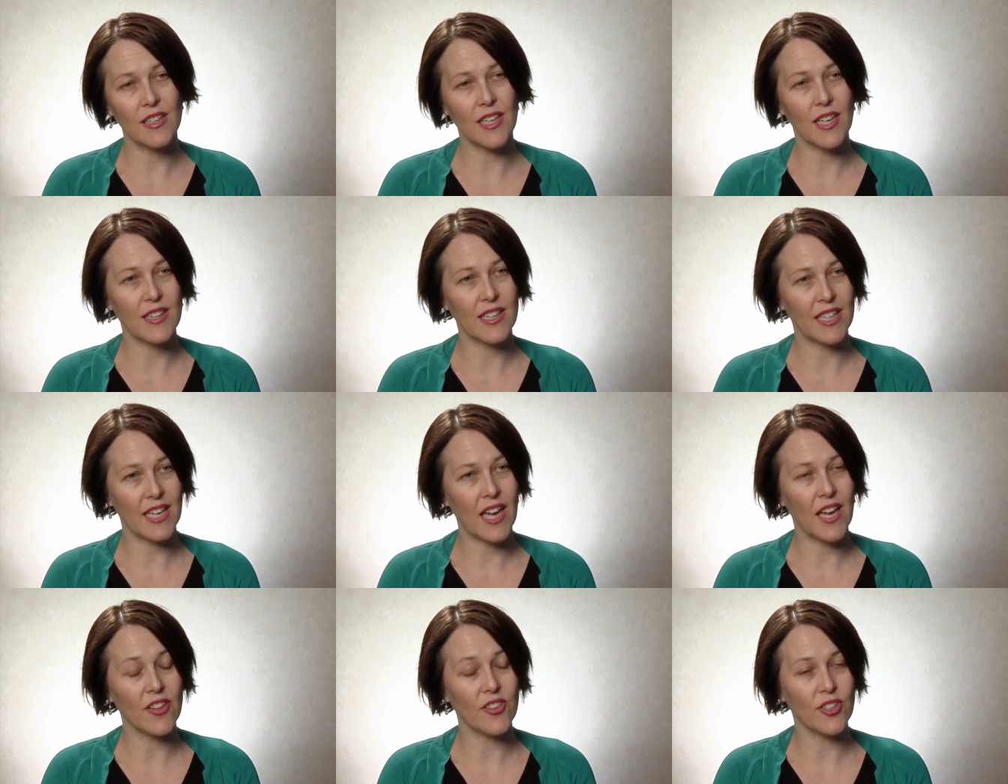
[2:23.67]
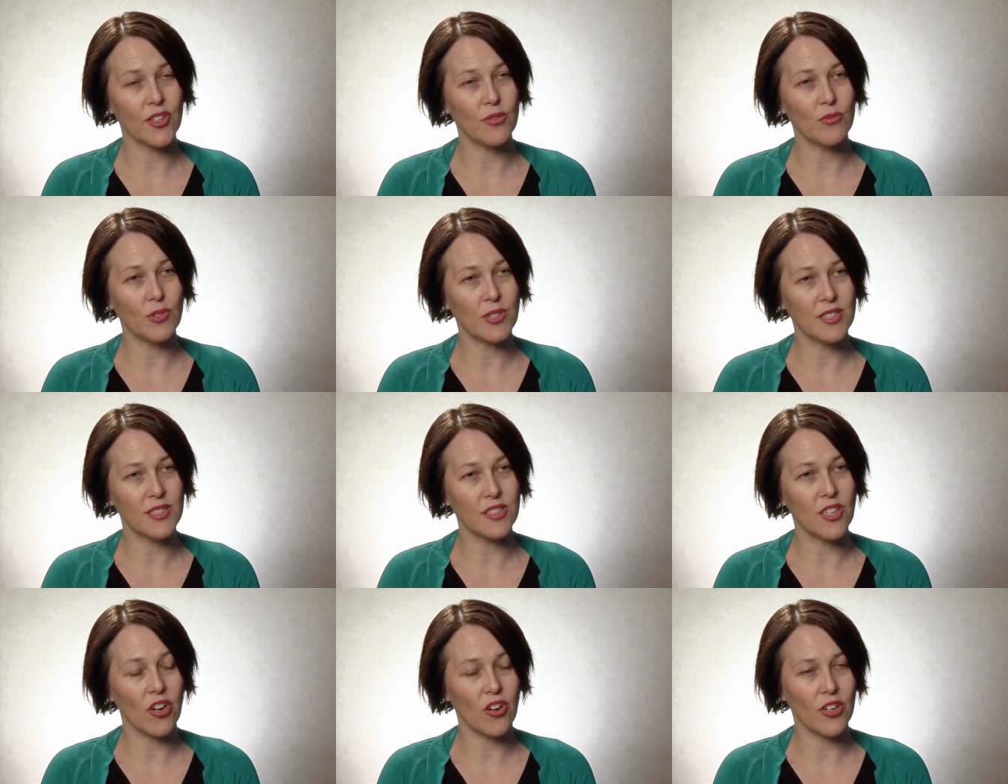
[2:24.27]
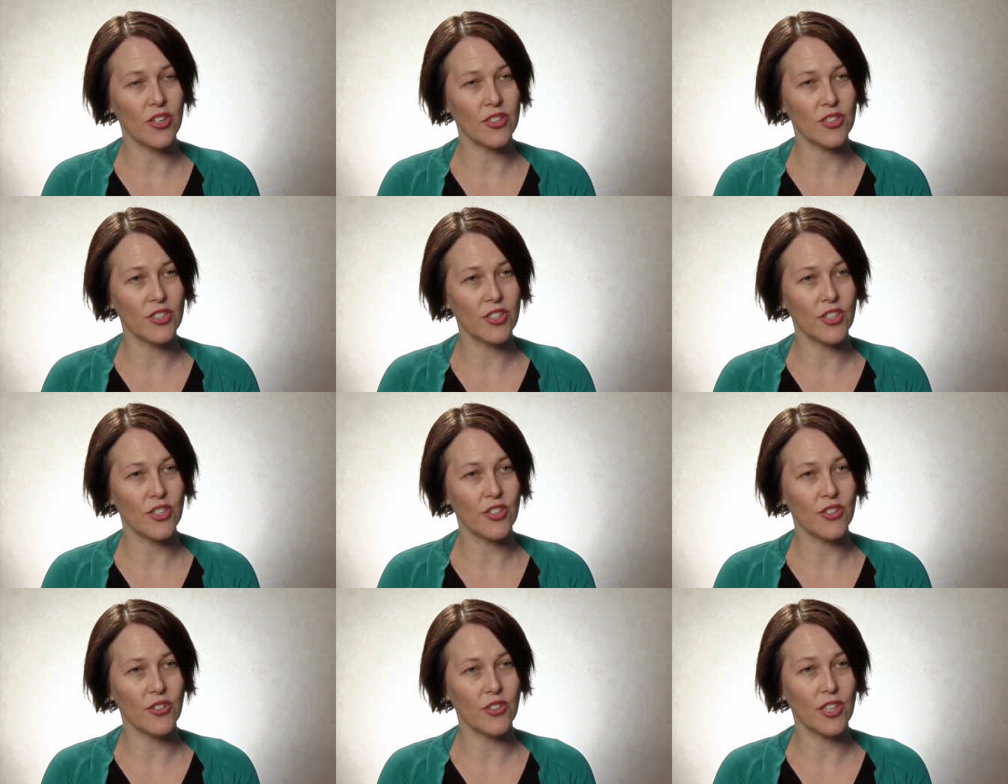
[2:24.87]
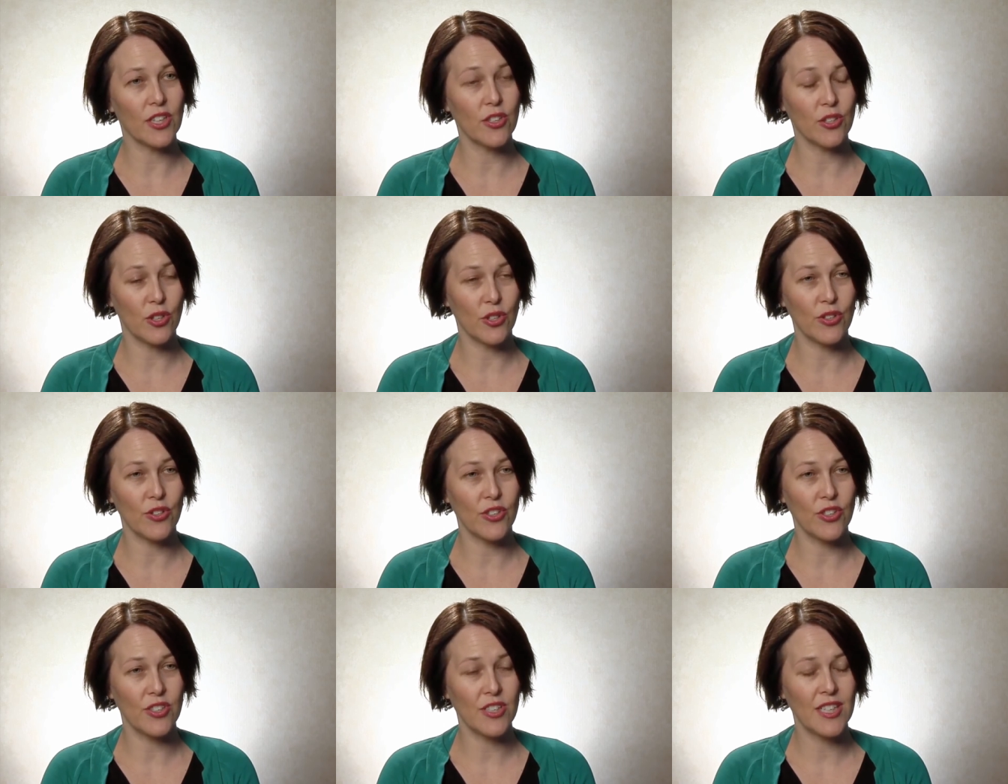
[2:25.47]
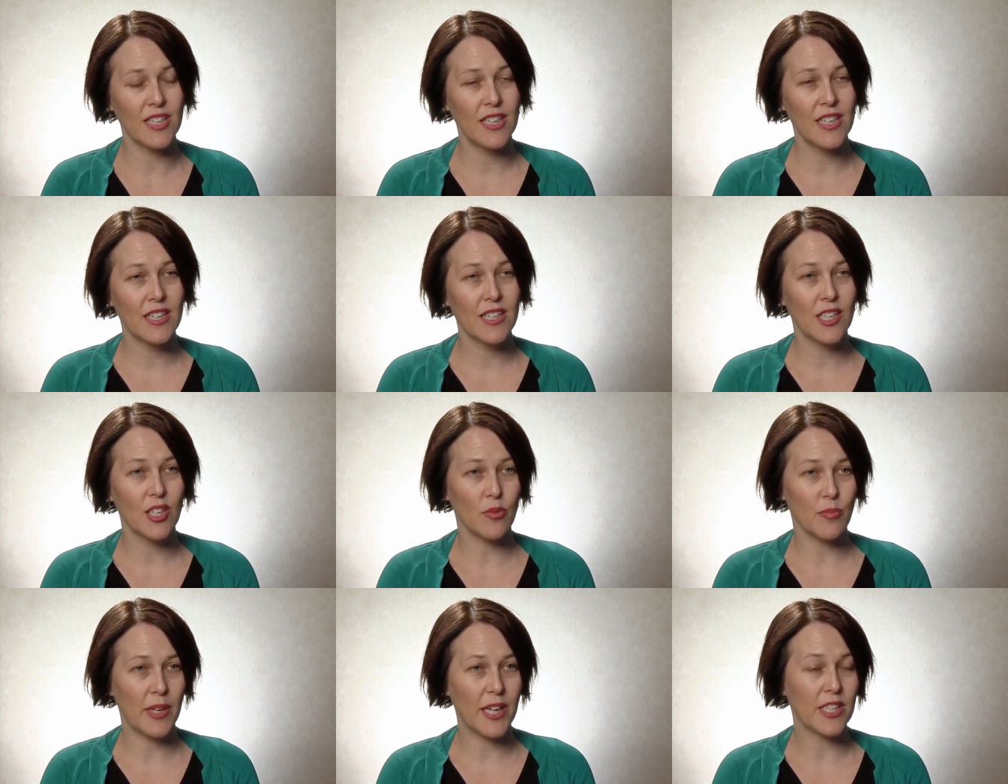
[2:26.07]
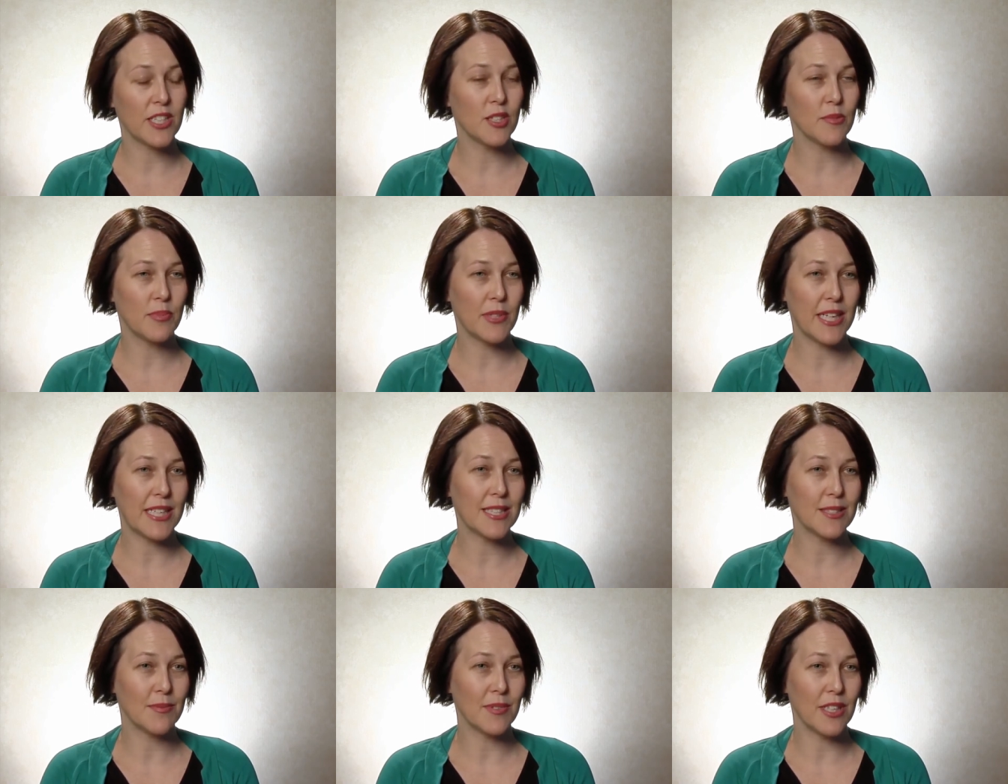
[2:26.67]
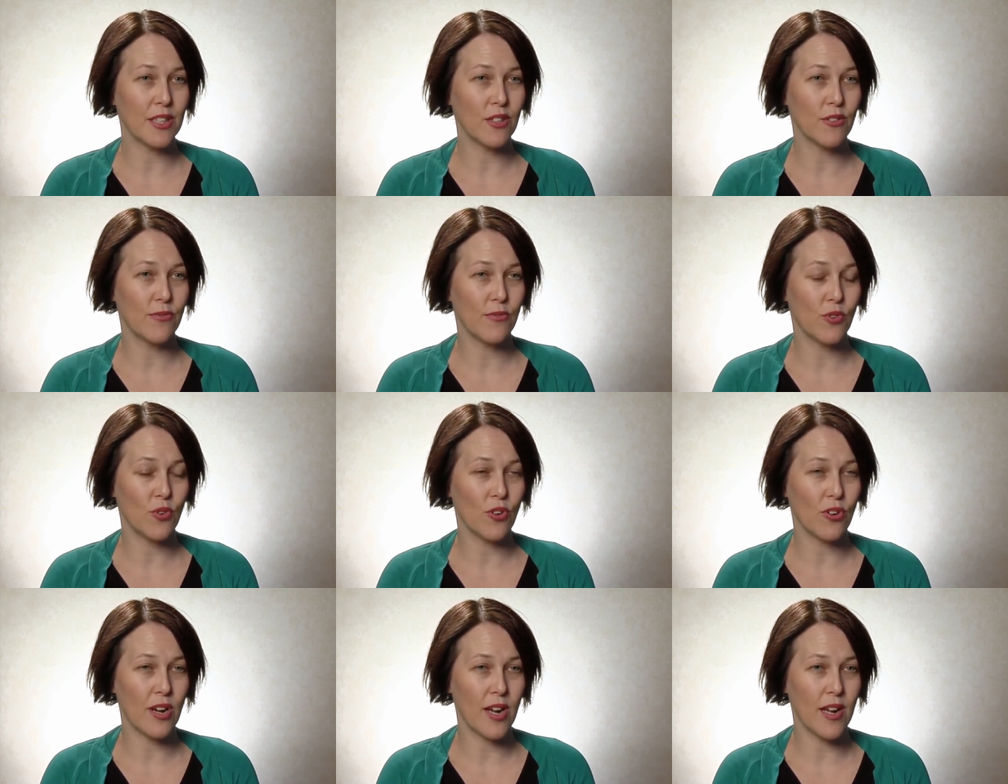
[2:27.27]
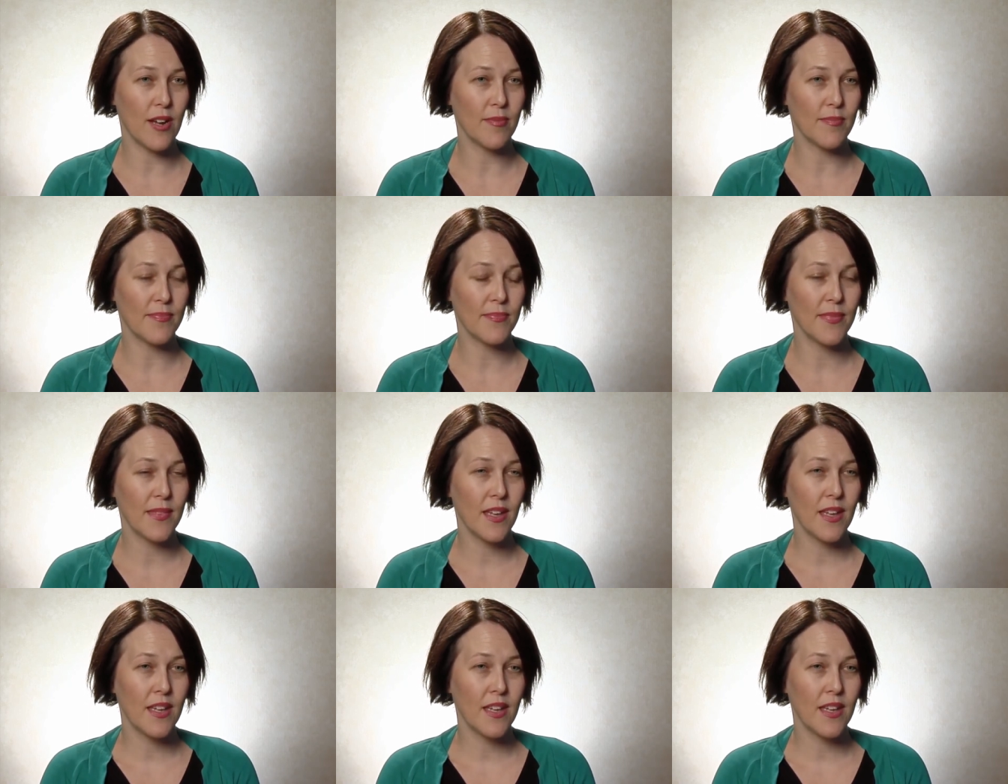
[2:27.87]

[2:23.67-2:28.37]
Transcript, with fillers: that the catheter was going to occlude compared to placement in the forearm.